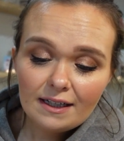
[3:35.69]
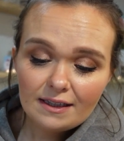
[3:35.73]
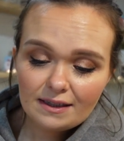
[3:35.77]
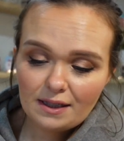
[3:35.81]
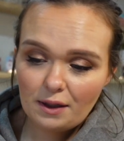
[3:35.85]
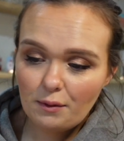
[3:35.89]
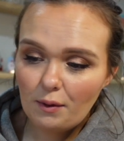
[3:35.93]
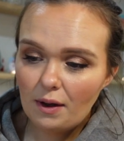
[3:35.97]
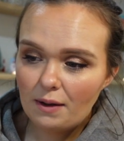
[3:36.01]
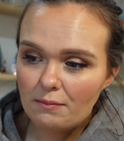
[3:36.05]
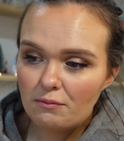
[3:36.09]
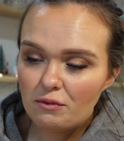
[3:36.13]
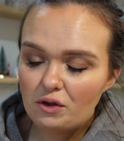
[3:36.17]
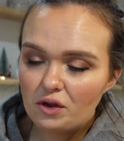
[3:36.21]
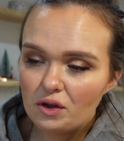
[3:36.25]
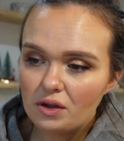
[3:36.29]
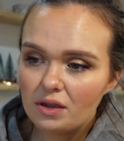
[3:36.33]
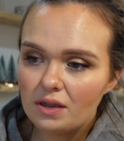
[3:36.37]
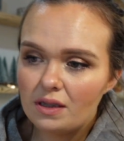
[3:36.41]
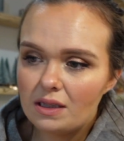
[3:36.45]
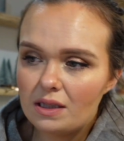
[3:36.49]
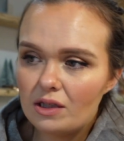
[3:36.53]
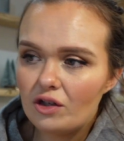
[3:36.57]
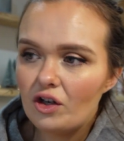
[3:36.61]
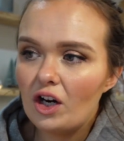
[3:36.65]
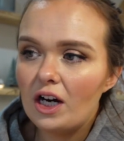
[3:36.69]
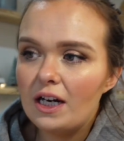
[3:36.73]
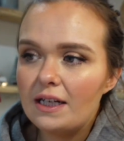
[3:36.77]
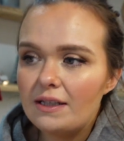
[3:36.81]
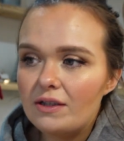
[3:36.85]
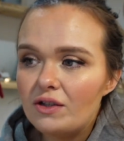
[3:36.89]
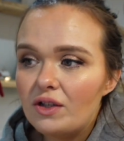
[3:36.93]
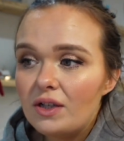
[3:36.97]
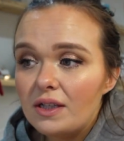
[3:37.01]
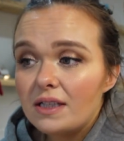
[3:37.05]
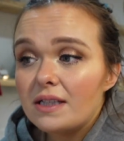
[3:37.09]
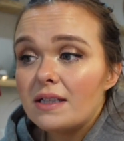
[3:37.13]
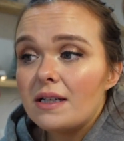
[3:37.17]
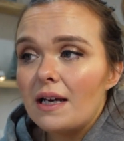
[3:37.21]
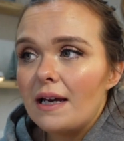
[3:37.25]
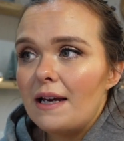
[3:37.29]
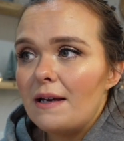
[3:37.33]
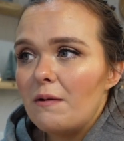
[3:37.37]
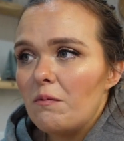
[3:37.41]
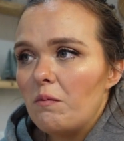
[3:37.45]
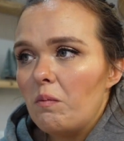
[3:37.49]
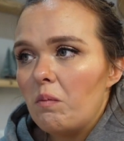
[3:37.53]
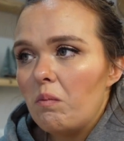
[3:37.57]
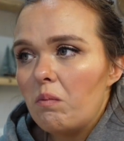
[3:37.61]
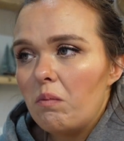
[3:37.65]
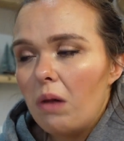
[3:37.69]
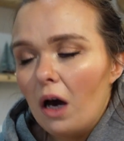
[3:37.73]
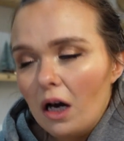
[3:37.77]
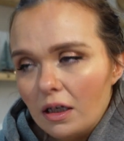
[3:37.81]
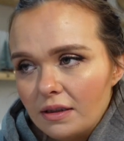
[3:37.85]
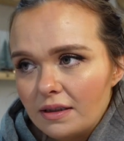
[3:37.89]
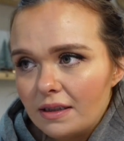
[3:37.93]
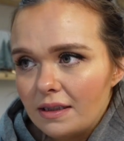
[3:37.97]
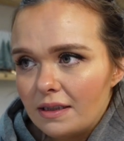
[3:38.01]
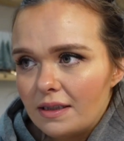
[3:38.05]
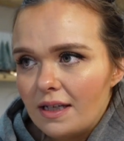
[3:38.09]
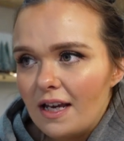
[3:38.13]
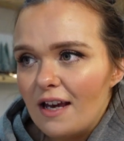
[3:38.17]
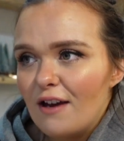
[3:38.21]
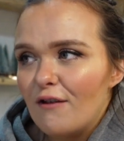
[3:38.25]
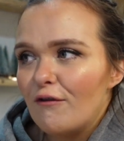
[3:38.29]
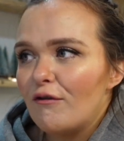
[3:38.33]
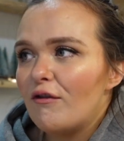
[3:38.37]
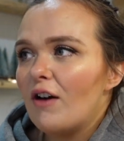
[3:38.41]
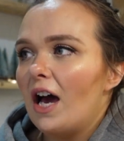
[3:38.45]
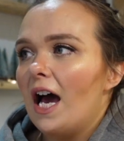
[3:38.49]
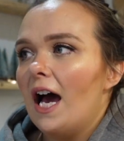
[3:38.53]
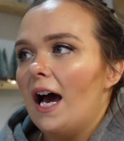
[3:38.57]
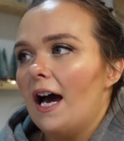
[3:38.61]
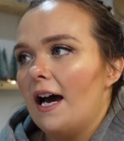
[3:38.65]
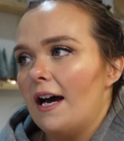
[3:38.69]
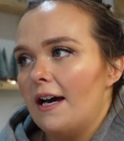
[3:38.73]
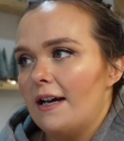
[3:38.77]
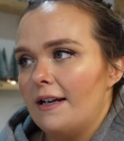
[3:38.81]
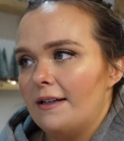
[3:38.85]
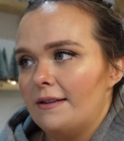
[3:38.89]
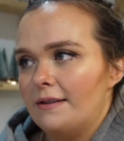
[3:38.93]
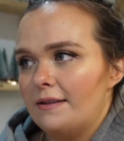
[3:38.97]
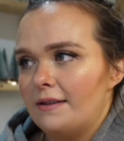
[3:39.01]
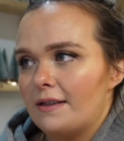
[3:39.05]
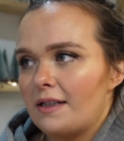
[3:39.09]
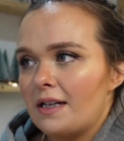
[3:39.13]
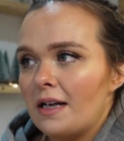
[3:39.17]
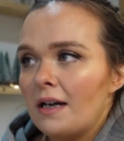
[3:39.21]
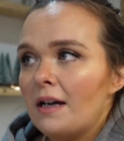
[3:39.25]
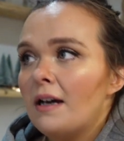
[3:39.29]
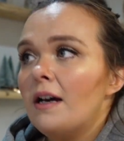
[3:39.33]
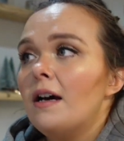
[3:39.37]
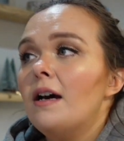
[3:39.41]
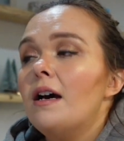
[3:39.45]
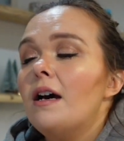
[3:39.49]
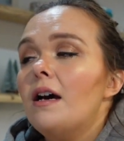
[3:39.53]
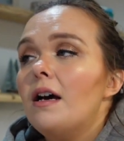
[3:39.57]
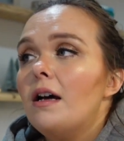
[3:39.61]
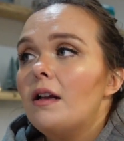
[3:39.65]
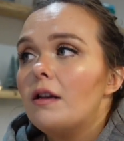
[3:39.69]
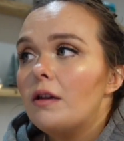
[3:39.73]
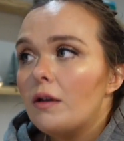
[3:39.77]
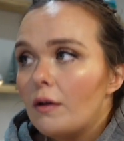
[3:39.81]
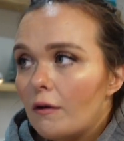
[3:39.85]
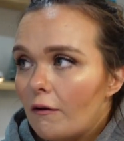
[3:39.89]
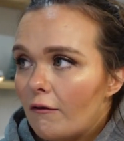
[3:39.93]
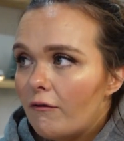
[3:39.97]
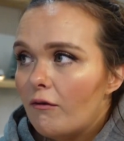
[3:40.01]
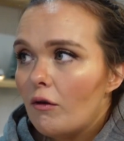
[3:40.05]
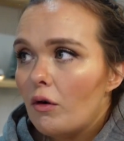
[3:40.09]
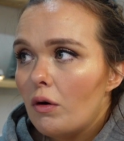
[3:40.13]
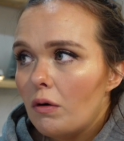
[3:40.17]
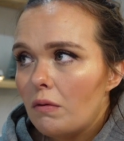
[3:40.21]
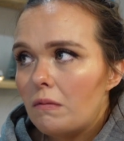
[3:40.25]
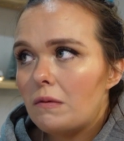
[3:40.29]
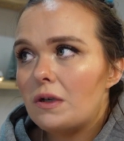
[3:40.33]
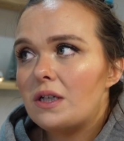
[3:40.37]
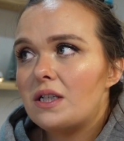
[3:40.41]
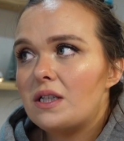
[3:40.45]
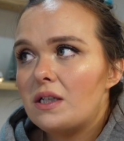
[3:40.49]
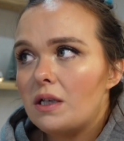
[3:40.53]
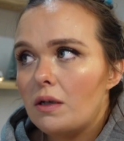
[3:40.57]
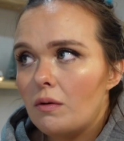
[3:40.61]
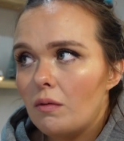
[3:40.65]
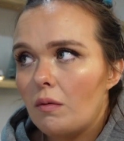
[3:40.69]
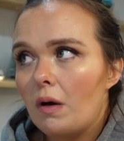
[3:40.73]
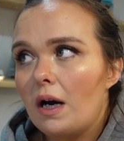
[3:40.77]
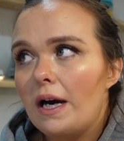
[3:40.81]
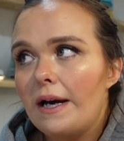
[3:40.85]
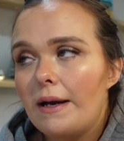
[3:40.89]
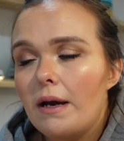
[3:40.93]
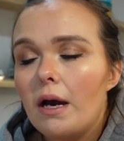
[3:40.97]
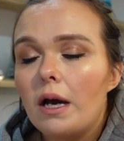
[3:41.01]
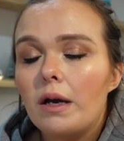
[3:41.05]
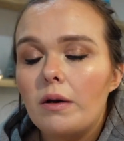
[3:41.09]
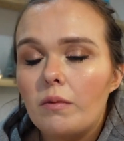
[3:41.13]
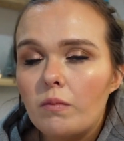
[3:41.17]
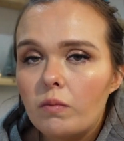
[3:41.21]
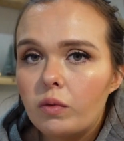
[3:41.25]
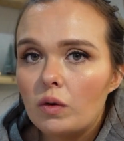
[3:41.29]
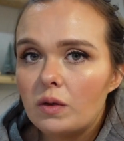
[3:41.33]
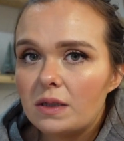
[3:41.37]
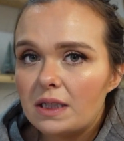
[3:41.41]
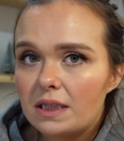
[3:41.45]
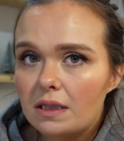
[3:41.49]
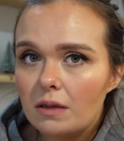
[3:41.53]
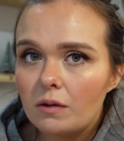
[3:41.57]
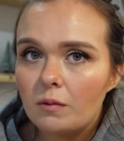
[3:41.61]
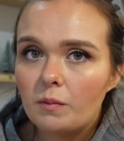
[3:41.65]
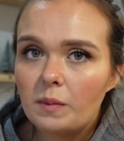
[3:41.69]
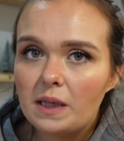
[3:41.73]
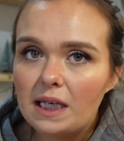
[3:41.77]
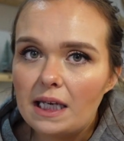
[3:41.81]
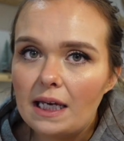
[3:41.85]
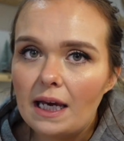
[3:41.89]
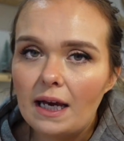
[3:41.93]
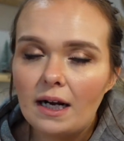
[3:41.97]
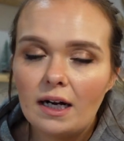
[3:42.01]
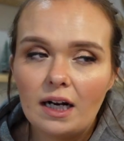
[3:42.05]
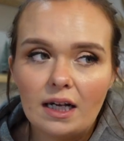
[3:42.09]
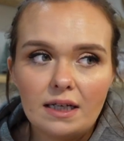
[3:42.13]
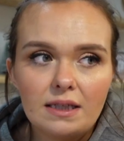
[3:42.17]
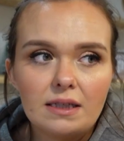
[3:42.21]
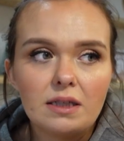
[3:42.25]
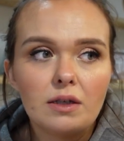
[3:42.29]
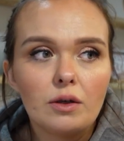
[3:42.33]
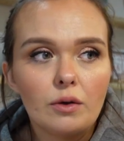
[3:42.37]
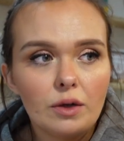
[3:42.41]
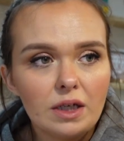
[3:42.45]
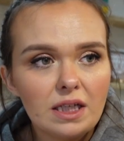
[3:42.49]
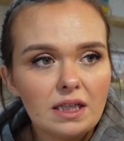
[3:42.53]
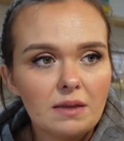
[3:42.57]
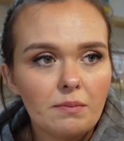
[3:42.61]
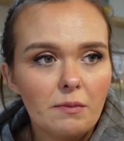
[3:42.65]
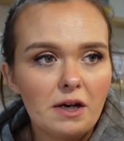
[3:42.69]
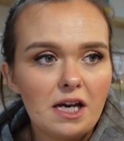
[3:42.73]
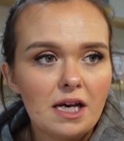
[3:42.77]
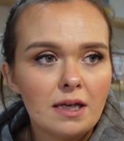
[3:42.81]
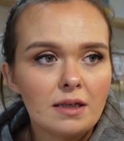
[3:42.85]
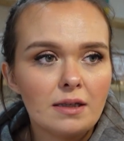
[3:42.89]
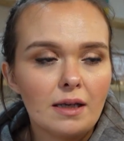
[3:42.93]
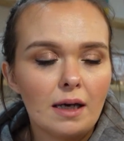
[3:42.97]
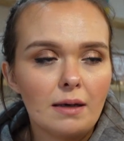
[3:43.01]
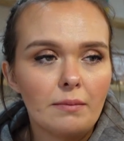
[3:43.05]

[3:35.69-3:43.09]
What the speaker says: So I'm just trying to stay positive and look forward to what I hope will still be a nice Christmas.